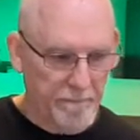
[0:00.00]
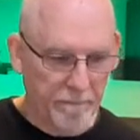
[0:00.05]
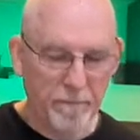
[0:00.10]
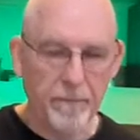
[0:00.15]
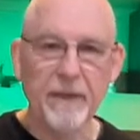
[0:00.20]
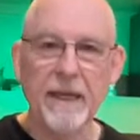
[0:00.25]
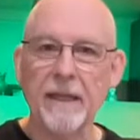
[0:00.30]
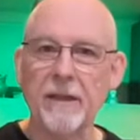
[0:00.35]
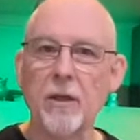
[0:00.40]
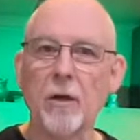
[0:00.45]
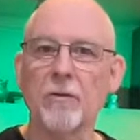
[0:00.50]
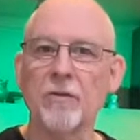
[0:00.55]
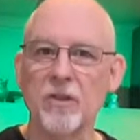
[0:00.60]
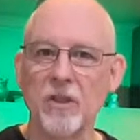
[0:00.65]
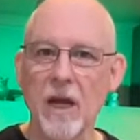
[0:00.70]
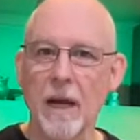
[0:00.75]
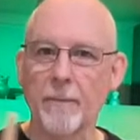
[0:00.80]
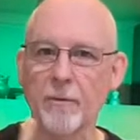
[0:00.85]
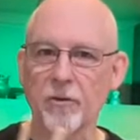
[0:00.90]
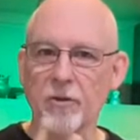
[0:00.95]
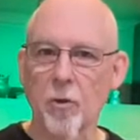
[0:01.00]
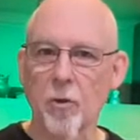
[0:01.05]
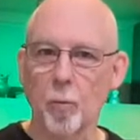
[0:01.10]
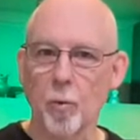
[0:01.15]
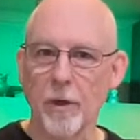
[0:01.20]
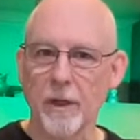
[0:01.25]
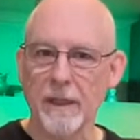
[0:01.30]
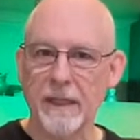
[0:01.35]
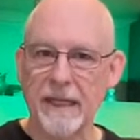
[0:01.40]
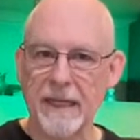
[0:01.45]
get those doubles to
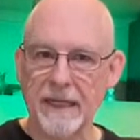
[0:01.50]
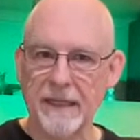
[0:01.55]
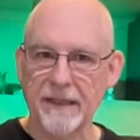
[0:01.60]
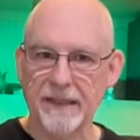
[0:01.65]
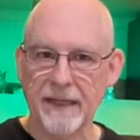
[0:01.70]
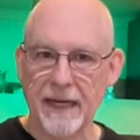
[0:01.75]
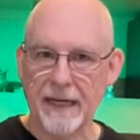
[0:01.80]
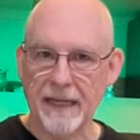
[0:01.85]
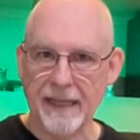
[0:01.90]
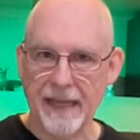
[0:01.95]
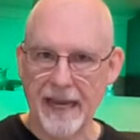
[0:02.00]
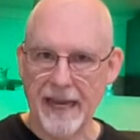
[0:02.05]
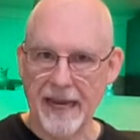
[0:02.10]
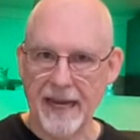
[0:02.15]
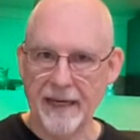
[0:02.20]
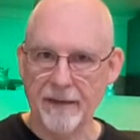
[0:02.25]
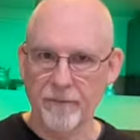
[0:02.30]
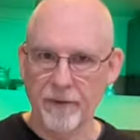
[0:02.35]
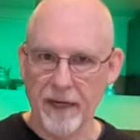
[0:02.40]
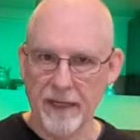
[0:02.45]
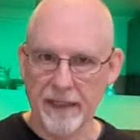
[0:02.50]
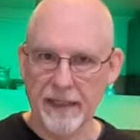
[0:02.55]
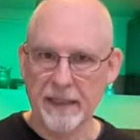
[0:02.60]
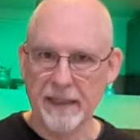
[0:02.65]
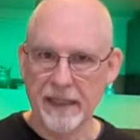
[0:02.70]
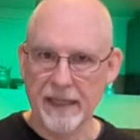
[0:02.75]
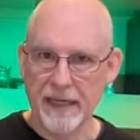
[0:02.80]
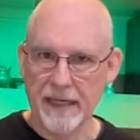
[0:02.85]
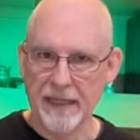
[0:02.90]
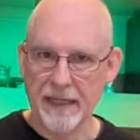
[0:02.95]
work the inside of the hand, right? Get
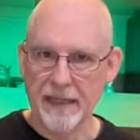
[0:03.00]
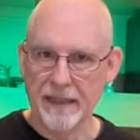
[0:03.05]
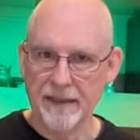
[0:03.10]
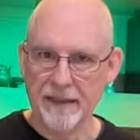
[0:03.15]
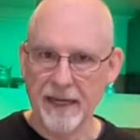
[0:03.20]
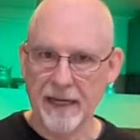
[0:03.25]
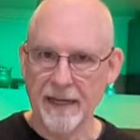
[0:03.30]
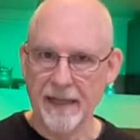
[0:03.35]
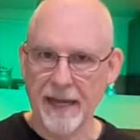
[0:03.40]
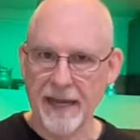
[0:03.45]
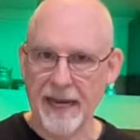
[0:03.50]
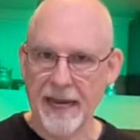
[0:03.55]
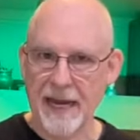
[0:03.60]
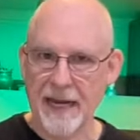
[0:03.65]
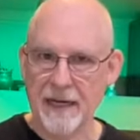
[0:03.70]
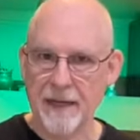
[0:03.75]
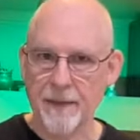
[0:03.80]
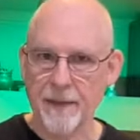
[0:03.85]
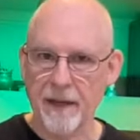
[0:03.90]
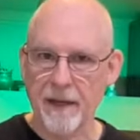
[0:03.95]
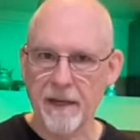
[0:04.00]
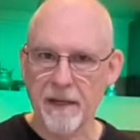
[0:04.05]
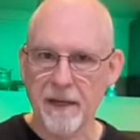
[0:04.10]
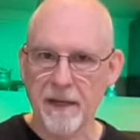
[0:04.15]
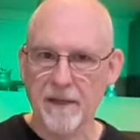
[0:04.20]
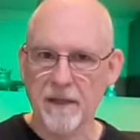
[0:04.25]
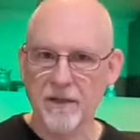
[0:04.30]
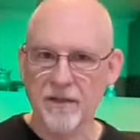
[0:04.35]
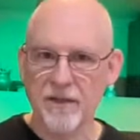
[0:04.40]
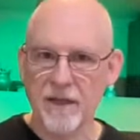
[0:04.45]
the inside of the hand and
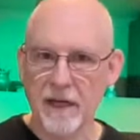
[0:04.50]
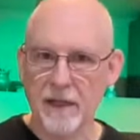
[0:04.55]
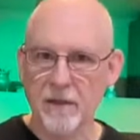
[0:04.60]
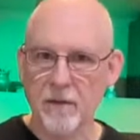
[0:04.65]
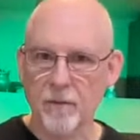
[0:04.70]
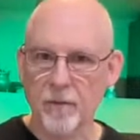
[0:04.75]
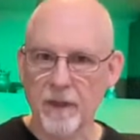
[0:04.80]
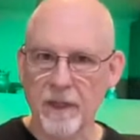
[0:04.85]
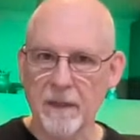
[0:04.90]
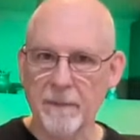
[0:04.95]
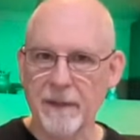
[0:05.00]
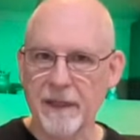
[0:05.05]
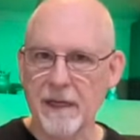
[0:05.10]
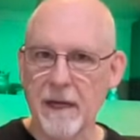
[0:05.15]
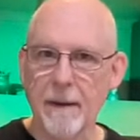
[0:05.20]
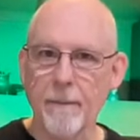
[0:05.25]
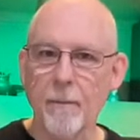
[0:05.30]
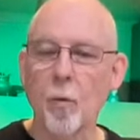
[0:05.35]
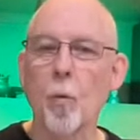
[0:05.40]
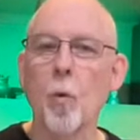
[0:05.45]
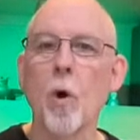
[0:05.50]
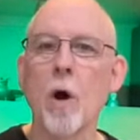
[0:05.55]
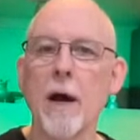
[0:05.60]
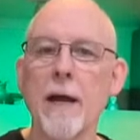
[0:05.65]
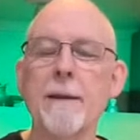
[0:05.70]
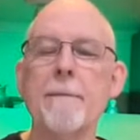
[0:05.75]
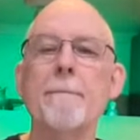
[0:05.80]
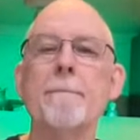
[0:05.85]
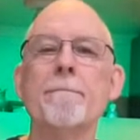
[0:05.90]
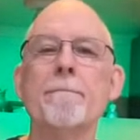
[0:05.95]
the stick to really become
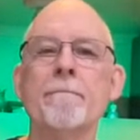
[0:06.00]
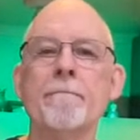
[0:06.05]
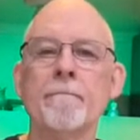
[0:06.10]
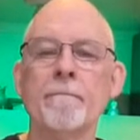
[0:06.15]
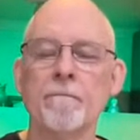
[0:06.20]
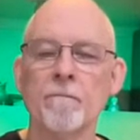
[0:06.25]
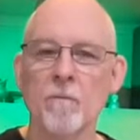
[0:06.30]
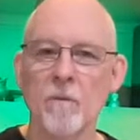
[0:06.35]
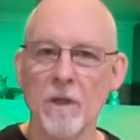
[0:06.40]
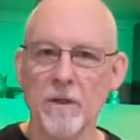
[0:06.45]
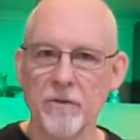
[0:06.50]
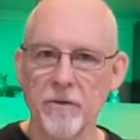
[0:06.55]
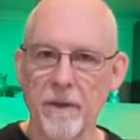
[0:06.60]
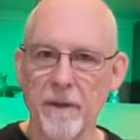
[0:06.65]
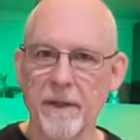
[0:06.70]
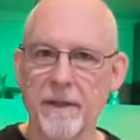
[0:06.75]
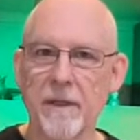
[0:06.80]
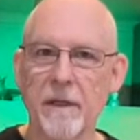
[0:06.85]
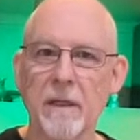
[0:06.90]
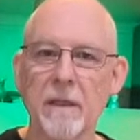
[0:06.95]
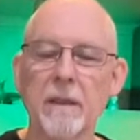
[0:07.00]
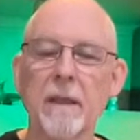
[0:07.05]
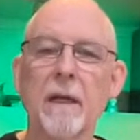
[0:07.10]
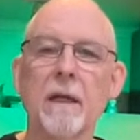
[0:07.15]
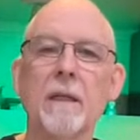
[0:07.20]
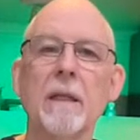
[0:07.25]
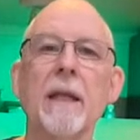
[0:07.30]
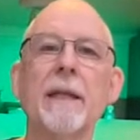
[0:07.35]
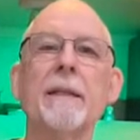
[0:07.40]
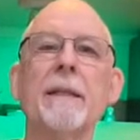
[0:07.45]
one so that the
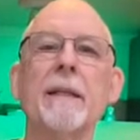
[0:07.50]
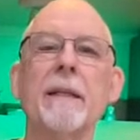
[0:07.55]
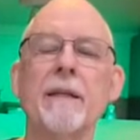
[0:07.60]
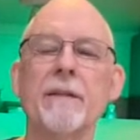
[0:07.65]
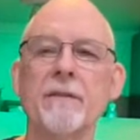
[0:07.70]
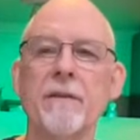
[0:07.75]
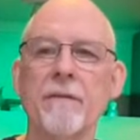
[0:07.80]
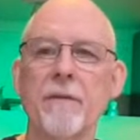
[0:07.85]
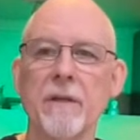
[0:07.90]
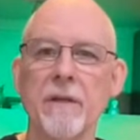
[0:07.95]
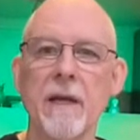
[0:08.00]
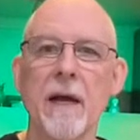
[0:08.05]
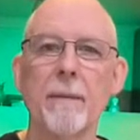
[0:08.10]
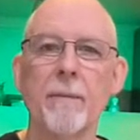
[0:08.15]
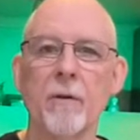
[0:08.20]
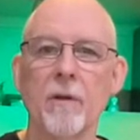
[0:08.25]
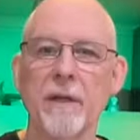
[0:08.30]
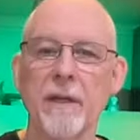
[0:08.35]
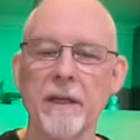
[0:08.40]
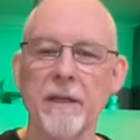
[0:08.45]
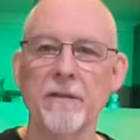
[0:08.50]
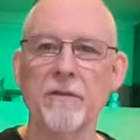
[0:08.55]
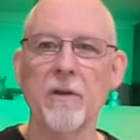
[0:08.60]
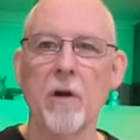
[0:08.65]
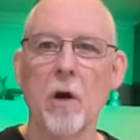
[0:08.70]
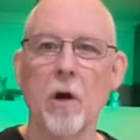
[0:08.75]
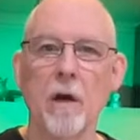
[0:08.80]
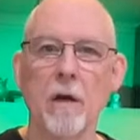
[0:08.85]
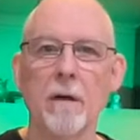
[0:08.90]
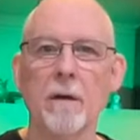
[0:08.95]
cleanliness of the double is
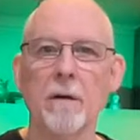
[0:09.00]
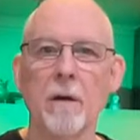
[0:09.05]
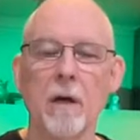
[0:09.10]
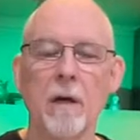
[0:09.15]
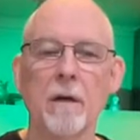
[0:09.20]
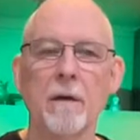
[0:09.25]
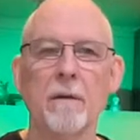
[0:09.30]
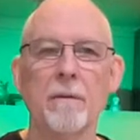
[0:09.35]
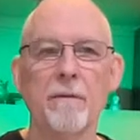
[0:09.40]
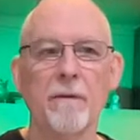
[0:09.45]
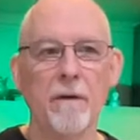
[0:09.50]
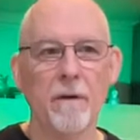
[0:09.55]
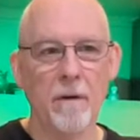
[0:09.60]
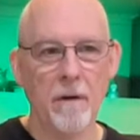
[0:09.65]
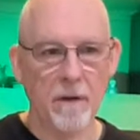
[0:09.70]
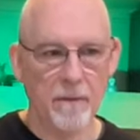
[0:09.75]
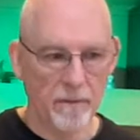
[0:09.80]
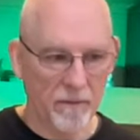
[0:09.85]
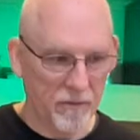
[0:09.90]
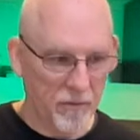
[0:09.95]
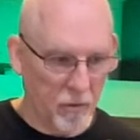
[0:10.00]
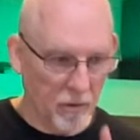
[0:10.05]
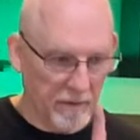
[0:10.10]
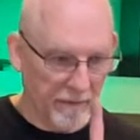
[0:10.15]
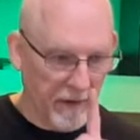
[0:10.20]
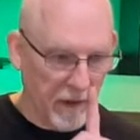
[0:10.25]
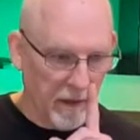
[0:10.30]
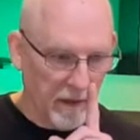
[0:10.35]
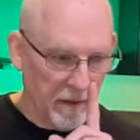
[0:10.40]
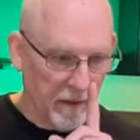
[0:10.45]
our sort
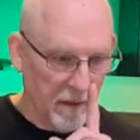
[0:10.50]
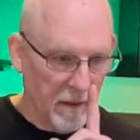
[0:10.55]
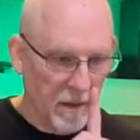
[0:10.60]
of our